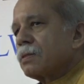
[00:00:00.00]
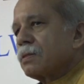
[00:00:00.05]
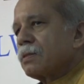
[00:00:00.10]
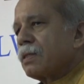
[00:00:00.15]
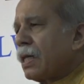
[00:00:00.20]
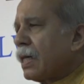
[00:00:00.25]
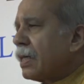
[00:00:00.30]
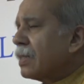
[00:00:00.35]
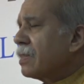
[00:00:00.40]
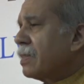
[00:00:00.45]
The
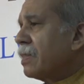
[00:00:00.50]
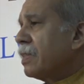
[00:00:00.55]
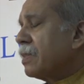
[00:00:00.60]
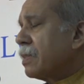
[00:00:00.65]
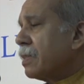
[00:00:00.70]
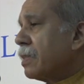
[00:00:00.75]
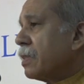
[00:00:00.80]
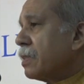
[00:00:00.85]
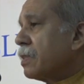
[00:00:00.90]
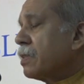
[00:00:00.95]
last
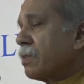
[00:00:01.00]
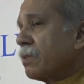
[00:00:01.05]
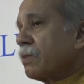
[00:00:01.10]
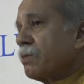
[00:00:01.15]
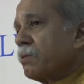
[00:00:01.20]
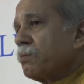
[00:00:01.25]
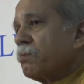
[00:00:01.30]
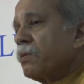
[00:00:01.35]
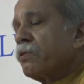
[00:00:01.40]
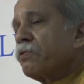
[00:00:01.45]
reason is,
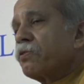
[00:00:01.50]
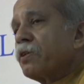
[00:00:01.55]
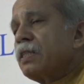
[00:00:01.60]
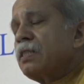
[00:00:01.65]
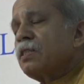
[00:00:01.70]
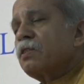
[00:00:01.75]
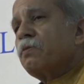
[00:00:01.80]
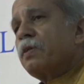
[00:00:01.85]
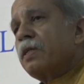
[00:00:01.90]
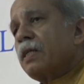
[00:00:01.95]
my
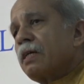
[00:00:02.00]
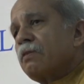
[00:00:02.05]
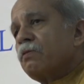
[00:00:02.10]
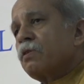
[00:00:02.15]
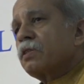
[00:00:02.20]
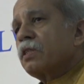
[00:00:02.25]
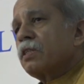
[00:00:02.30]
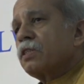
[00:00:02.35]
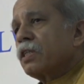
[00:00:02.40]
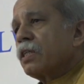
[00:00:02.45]
friends, when I
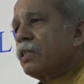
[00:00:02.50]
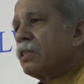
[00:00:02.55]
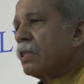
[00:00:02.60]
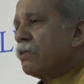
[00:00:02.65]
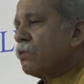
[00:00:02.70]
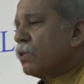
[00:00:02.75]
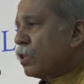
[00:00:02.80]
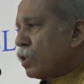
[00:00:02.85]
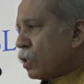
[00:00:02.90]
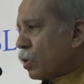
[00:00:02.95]
was a judge,
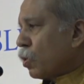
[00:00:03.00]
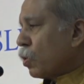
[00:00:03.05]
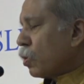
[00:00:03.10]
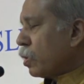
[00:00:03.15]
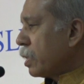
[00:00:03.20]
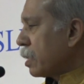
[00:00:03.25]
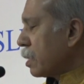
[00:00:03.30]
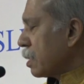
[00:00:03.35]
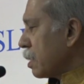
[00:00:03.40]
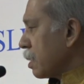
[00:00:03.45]
I was
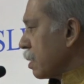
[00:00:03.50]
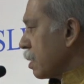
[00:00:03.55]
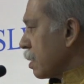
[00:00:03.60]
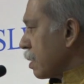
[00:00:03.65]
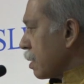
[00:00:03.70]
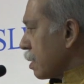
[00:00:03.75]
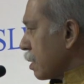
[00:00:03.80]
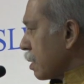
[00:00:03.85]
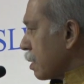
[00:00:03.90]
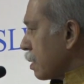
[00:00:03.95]
told
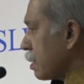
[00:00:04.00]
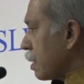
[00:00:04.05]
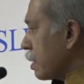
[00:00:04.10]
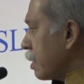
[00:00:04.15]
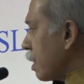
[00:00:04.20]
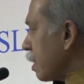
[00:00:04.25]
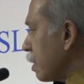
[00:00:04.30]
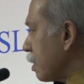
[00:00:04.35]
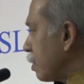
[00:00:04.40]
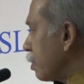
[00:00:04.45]
that
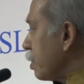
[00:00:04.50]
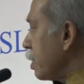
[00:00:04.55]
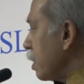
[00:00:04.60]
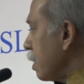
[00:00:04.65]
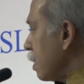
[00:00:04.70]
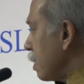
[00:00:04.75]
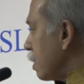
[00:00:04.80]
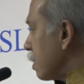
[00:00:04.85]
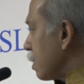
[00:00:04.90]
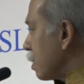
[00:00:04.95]
there are 3
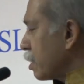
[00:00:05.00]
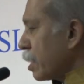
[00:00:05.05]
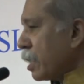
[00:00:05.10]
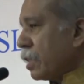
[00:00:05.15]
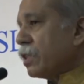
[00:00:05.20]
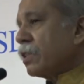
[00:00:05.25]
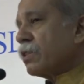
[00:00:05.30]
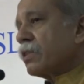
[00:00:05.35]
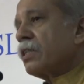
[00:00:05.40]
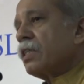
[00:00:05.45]

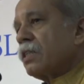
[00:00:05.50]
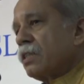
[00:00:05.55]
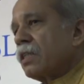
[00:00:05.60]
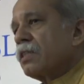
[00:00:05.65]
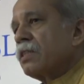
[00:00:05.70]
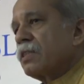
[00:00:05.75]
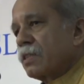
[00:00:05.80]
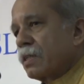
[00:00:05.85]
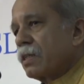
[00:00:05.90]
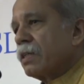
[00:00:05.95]
stages in a
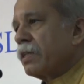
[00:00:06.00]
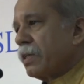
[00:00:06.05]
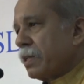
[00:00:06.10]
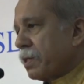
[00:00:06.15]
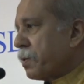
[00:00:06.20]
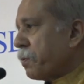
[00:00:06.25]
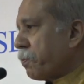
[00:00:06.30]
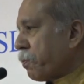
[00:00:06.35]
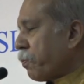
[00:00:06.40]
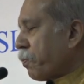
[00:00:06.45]
judge's
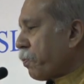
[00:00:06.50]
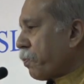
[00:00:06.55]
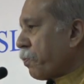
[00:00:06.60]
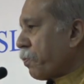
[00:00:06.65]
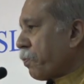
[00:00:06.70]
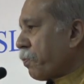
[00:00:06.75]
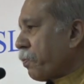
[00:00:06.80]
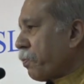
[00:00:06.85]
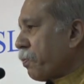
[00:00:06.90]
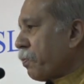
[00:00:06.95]
career.
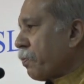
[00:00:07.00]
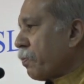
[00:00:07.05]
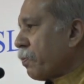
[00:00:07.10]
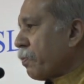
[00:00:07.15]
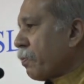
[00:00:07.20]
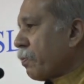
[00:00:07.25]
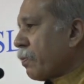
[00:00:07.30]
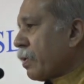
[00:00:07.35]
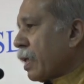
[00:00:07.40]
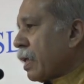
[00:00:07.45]

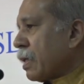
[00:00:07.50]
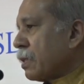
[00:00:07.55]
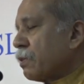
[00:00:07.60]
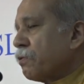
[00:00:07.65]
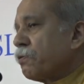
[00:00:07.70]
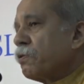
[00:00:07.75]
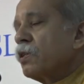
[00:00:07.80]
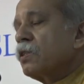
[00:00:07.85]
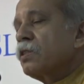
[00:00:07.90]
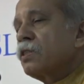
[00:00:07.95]

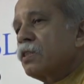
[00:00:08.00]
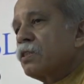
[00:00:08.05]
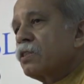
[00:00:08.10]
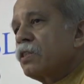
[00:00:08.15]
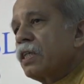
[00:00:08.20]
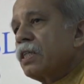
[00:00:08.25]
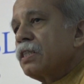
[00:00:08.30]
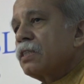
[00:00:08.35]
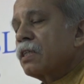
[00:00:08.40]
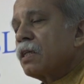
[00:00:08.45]
The first
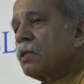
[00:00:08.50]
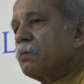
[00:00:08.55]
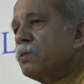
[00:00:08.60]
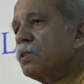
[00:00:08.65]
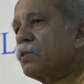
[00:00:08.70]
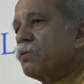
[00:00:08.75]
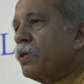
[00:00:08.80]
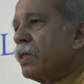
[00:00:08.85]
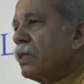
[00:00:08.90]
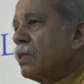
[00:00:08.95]
stage
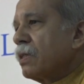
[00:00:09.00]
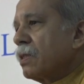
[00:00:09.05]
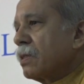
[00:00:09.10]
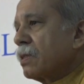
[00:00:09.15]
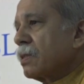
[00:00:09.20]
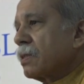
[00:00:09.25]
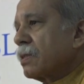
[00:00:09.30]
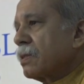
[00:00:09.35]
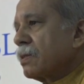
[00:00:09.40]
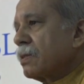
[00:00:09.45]
comes
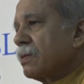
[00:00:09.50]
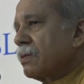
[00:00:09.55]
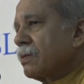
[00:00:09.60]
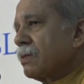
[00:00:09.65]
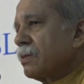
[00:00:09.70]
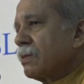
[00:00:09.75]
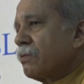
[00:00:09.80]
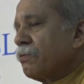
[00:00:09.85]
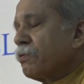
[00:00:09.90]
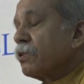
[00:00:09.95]
when,
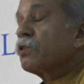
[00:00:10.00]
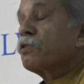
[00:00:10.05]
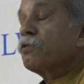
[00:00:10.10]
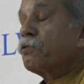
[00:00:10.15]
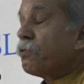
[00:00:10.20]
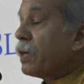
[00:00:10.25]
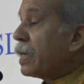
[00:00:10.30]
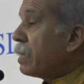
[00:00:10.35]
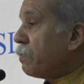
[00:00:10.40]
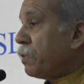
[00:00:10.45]
first
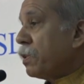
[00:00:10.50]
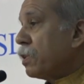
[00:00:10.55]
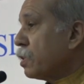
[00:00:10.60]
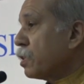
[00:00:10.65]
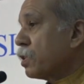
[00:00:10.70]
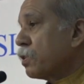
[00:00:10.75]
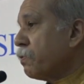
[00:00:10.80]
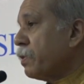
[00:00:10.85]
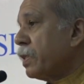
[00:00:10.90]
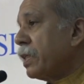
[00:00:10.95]
5
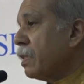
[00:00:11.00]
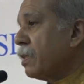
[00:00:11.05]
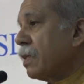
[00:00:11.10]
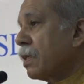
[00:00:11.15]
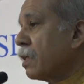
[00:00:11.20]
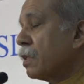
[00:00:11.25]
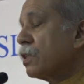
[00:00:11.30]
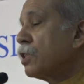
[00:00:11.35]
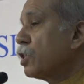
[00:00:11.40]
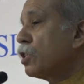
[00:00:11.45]
years, when
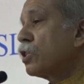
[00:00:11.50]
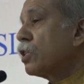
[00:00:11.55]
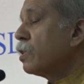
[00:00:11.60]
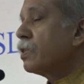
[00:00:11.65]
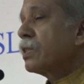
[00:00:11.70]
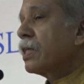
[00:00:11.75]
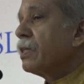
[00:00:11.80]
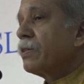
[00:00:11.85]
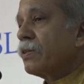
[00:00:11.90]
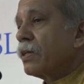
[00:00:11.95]
he
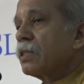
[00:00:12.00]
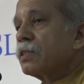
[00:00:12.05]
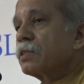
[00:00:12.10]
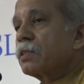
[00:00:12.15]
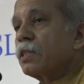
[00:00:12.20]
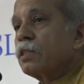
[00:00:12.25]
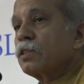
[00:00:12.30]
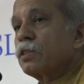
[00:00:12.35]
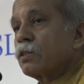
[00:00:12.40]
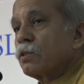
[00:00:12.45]
constantly thinks
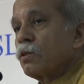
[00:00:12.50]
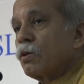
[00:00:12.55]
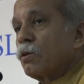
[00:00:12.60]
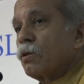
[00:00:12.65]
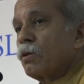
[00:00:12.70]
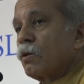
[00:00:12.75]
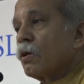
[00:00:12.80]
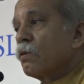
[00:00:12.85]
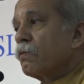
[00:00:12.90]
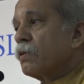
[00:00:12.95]
he's
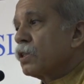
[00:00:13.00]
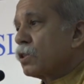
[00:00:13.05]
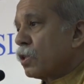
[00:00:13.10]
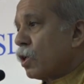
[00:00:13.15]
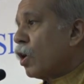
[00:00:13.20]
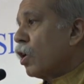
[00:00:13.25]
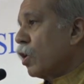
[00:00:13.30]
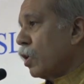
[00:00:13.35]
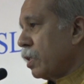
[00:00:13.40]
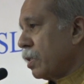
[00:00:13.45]
always
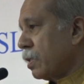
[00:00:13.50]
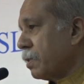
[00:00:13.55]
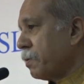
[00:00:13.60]
wrong.